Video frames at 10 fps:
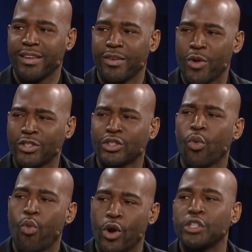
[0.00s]
What's the
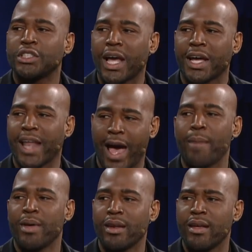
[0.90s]
worst that could
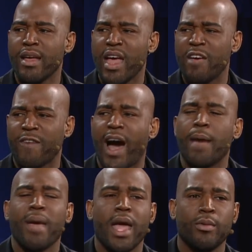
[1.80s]
happen if
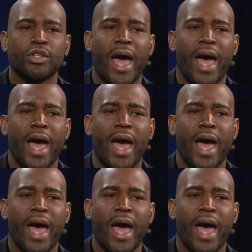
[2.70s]
I'm able to